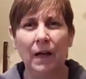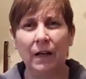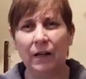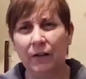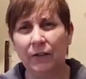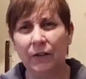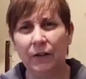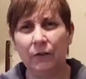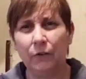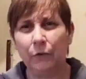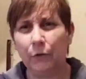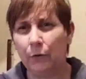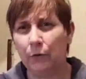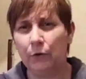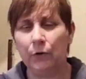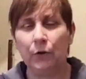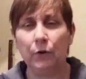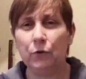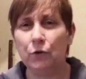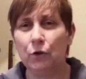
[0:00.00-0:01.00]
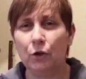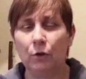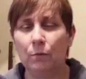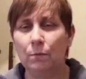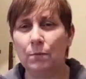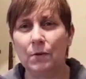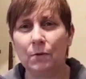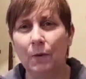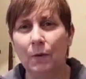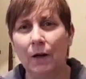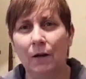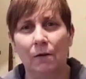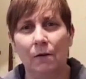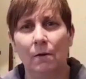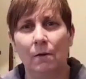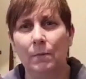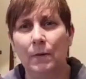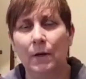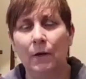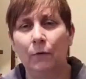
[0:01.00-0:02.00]
And I think through YouTube as
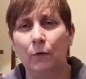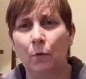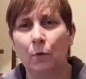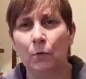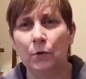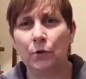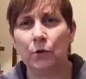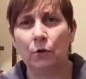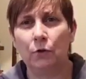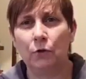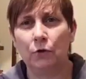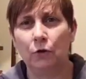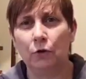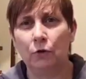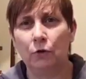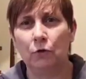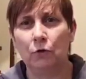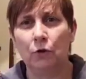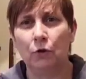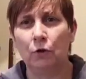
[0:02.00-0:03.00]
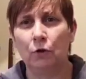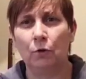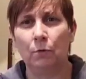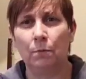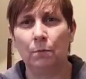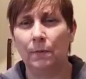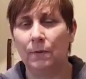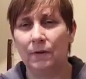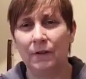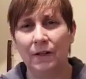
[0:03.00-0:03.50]
well. I mean, I've always used YouTube.